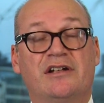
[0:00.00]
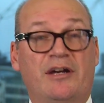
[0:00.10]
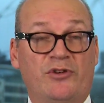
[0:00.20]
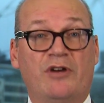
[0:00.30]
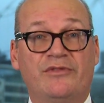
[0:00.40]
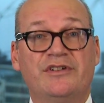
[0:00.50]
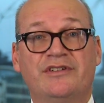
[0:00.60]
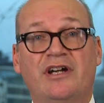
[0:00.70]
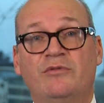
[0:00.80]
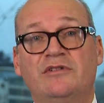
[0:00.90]
And I'm
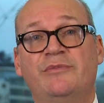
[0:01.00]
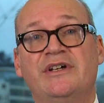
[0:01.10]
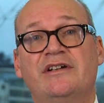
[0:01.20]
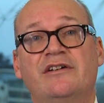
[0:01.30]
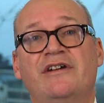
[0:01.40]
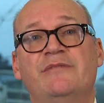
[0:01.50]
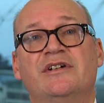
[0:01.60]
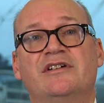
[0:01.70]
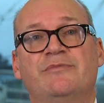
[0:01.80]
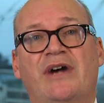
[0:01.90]
confident there will be an
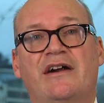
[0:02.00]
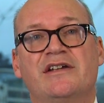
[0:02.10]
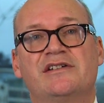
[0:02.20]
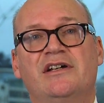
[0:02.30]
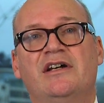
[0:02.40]
agreement in Paris.